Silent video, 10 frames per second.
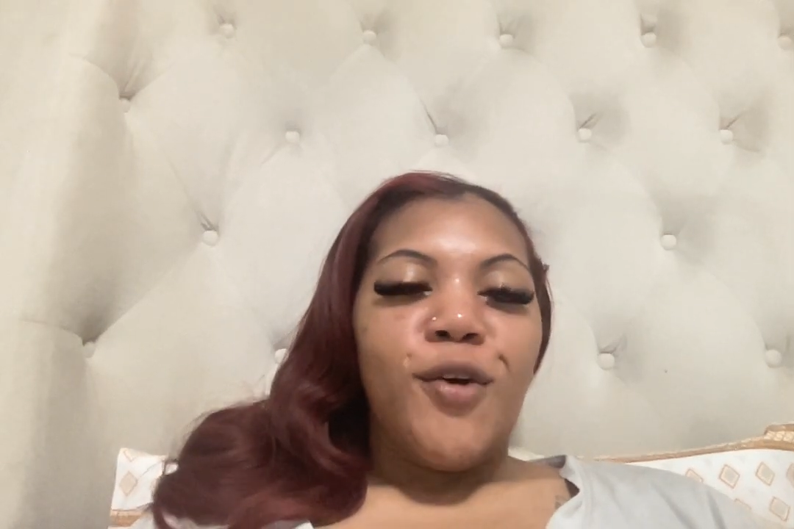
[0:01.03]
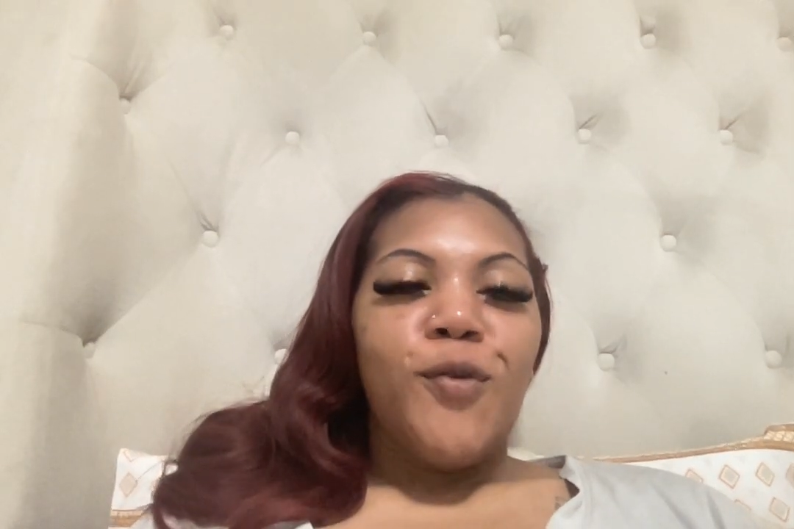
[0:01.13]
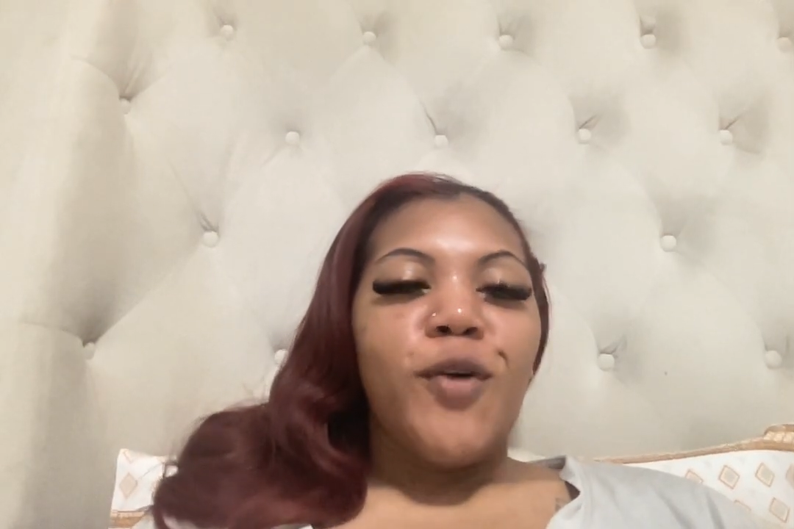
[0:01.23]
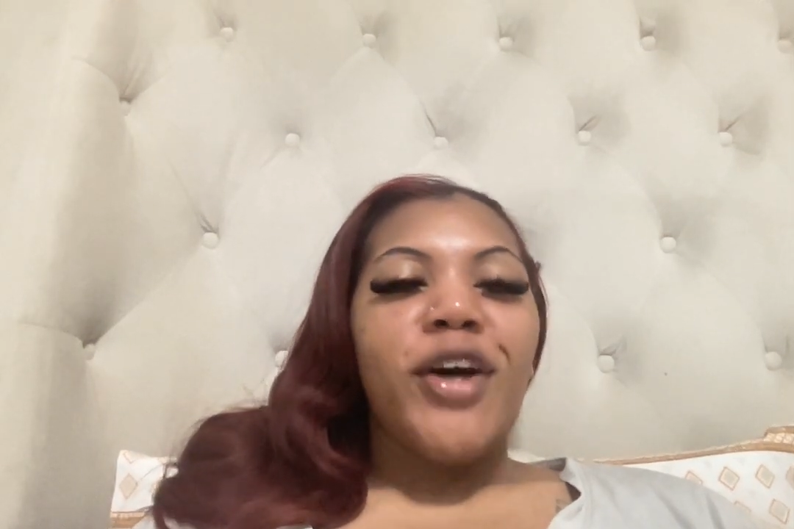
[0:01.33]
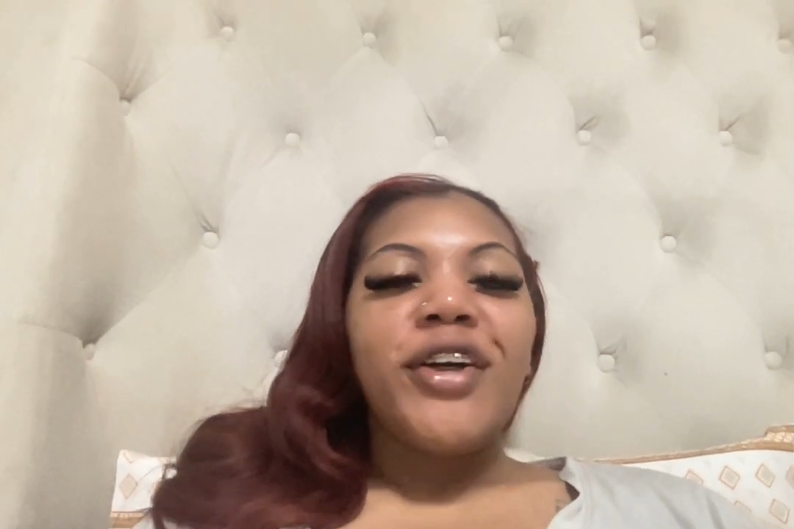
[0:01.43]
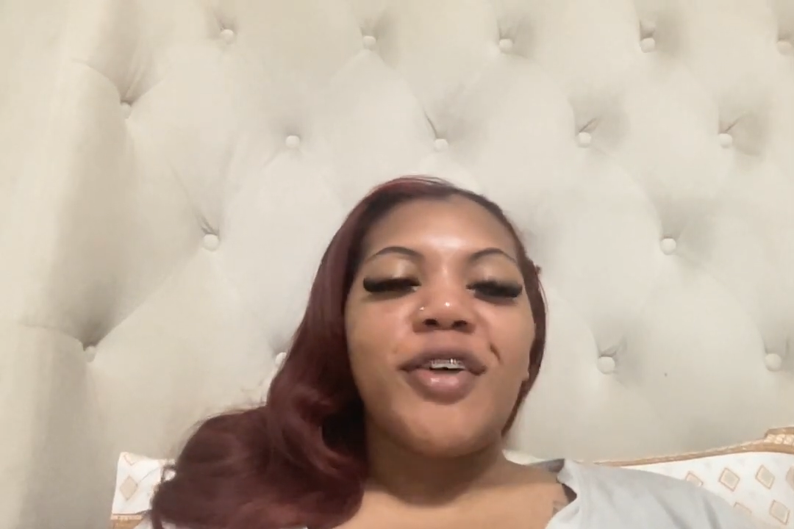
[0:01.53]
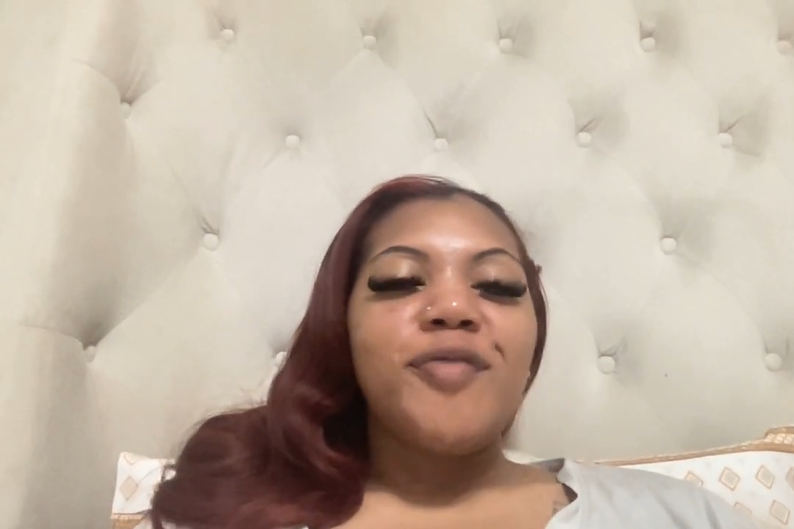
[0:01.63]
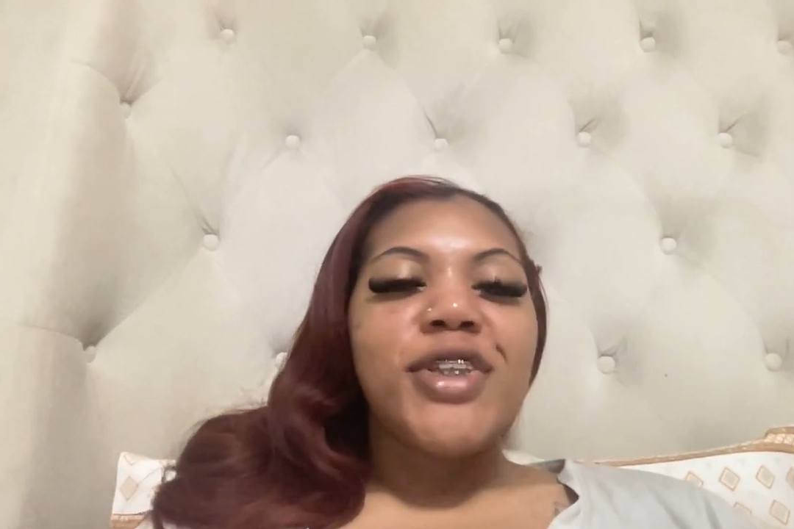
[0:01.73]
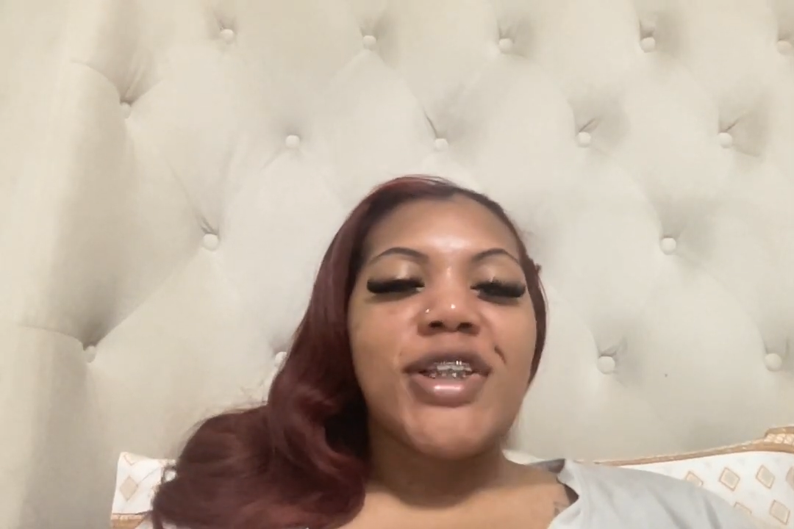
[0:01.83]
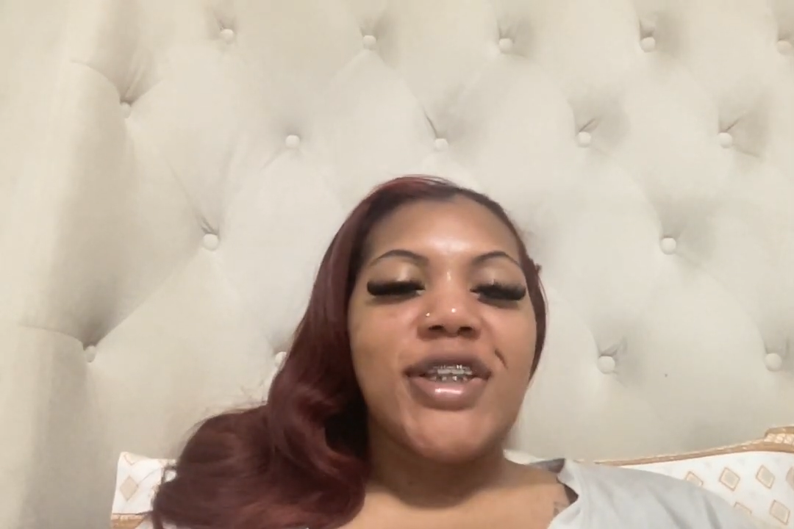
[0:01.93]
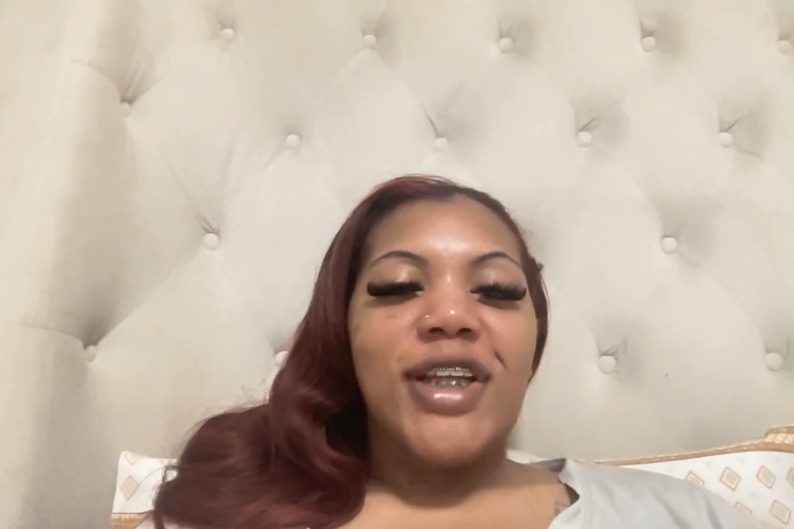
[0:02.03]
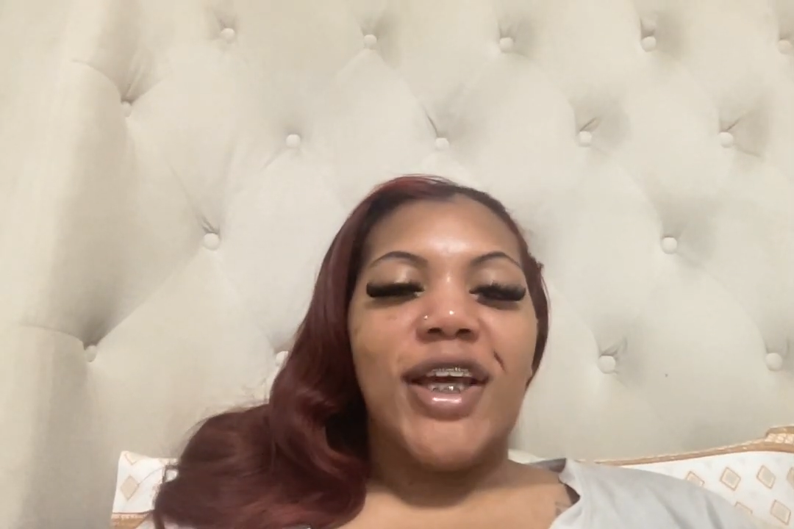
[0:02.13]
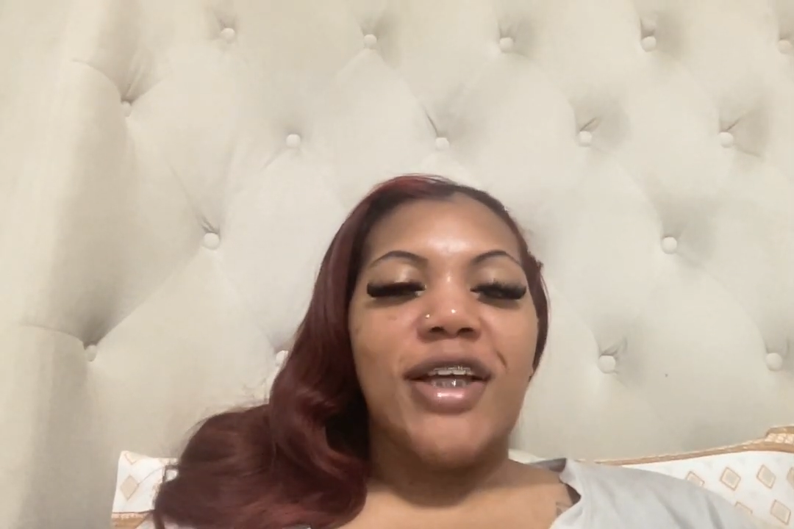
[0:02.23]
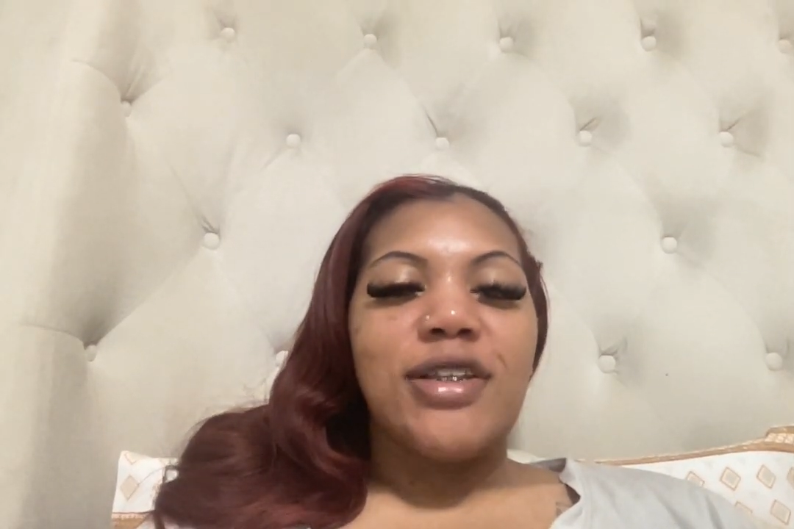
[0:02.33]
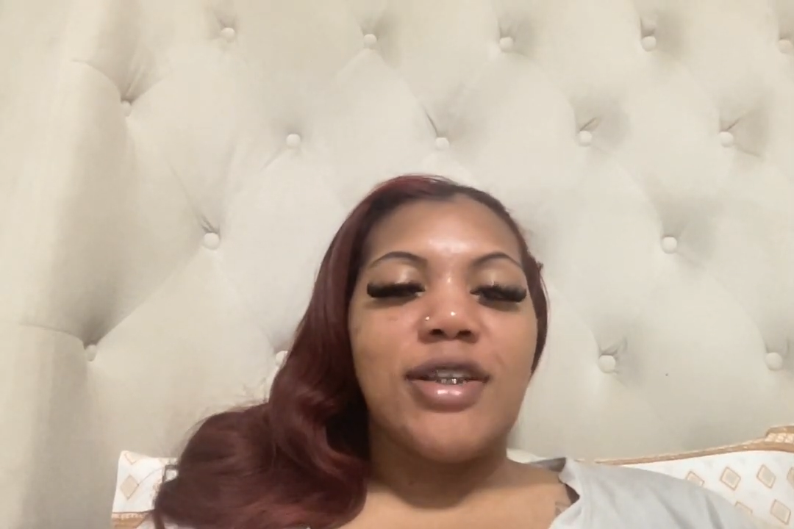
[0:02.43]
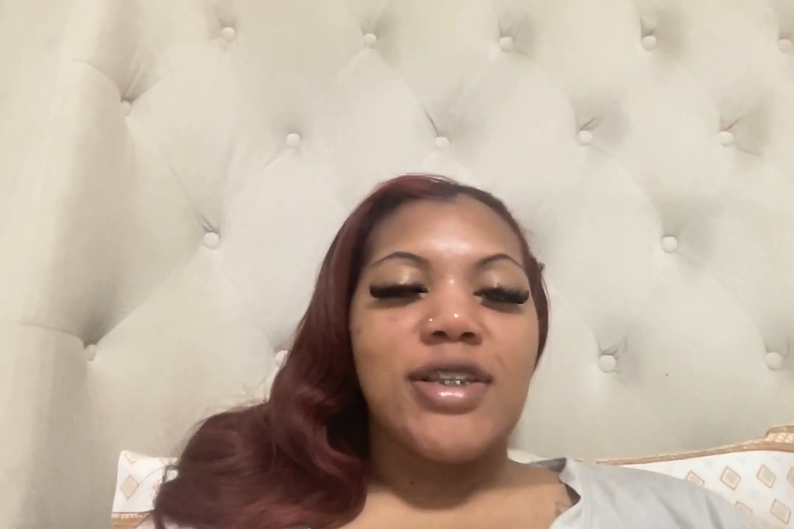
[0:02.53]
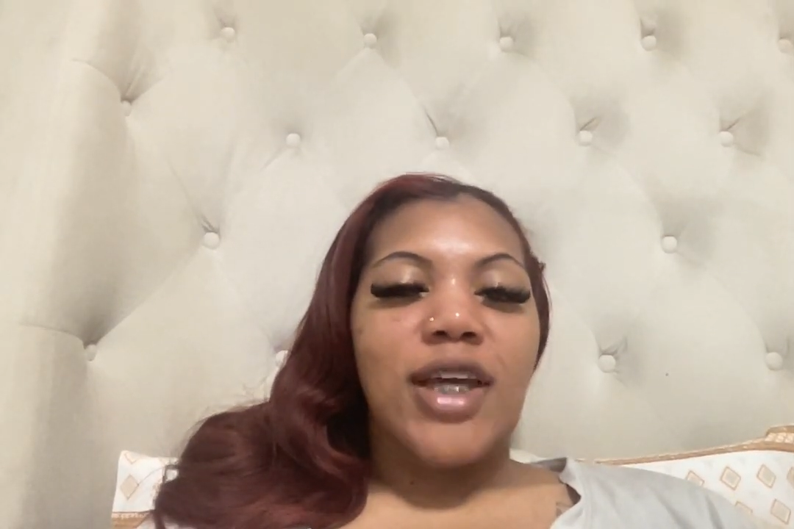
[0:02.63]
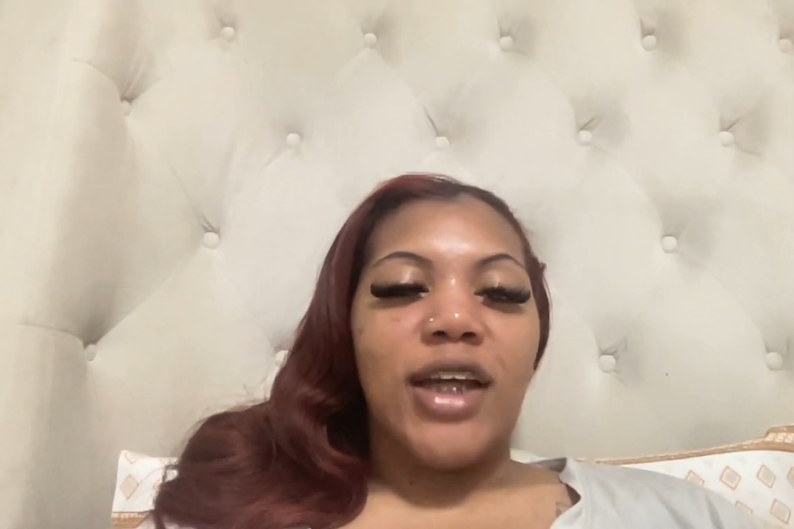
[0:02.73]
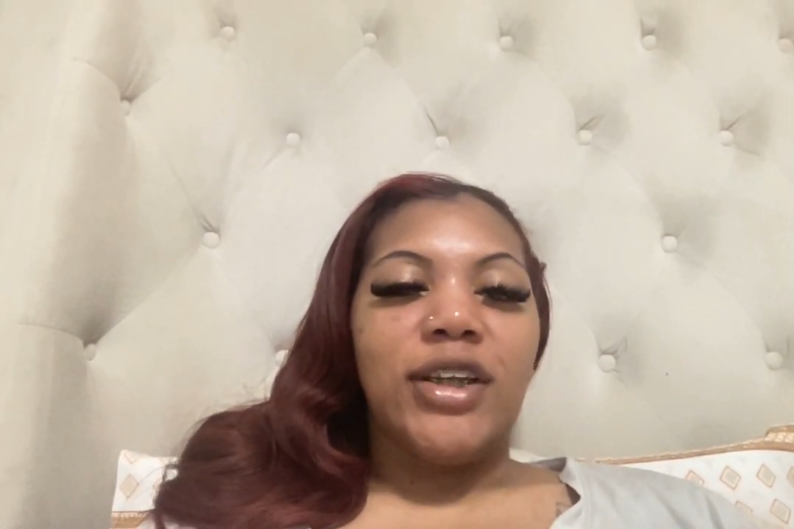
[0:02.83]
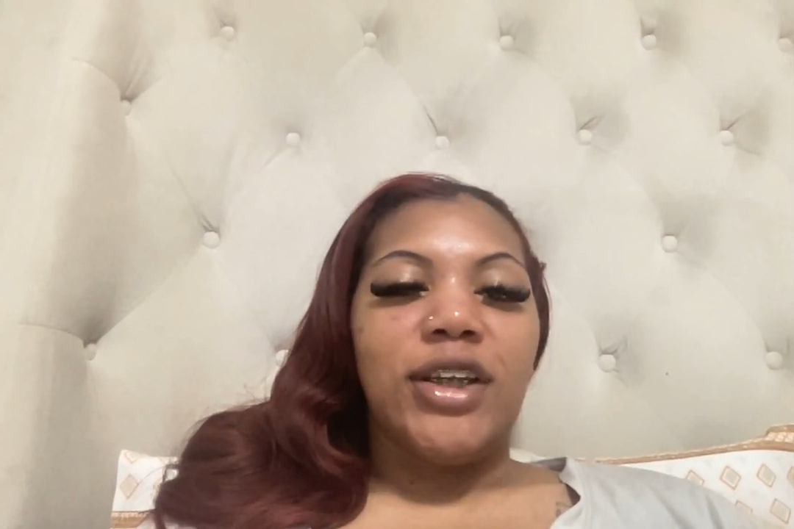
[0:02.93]
Welcome to today's
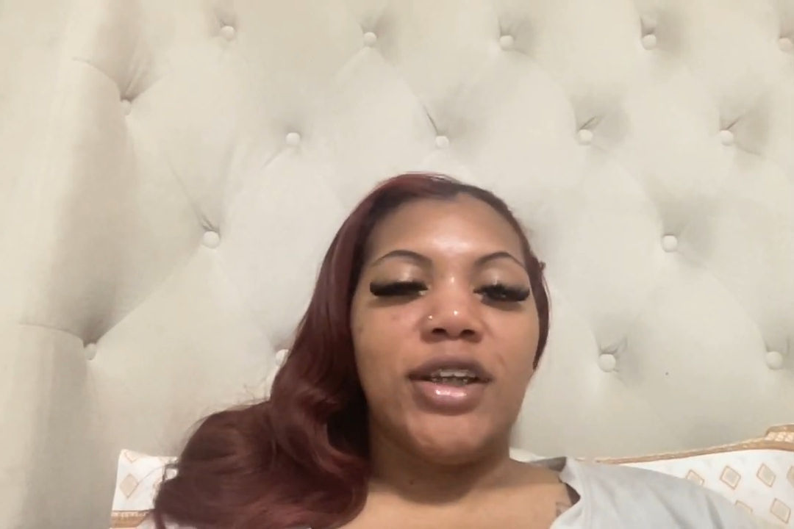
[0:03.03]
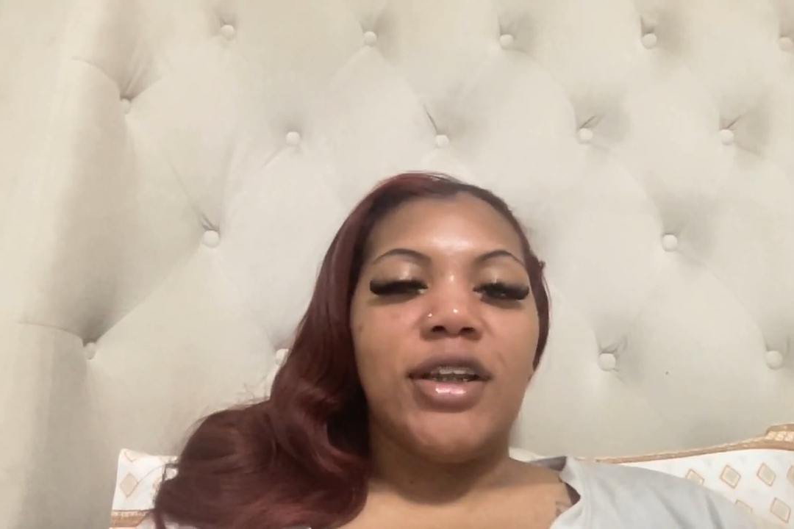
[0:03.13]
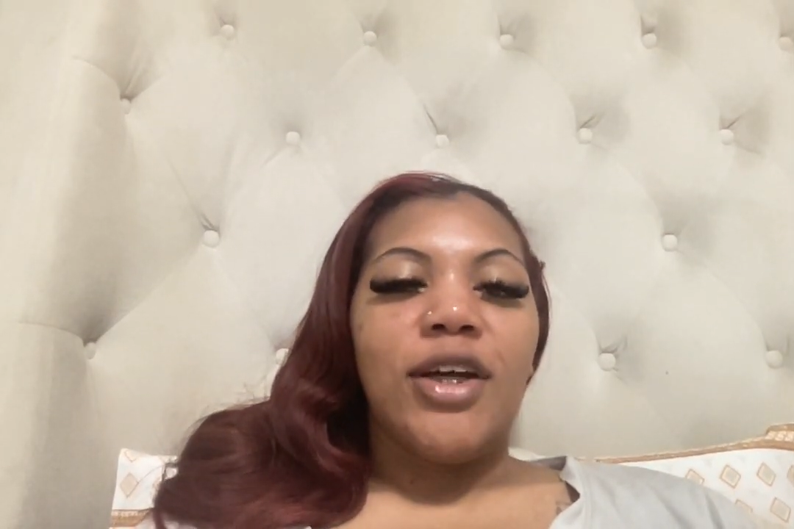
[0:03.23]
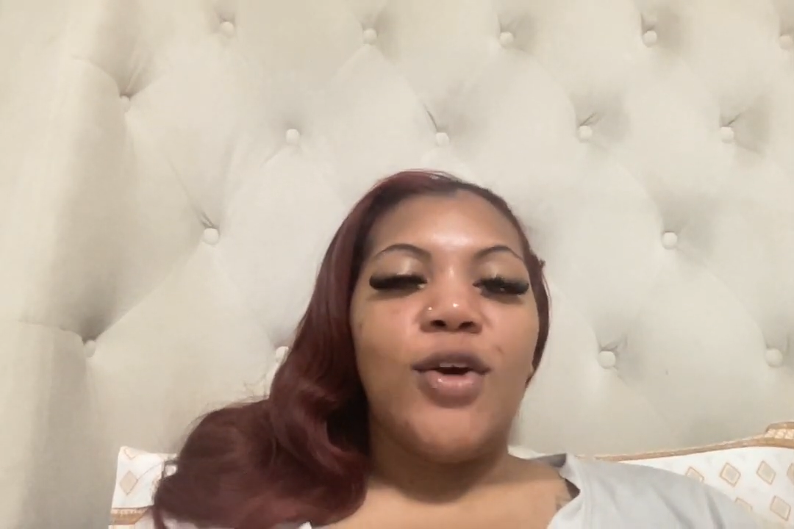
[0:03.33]
discussion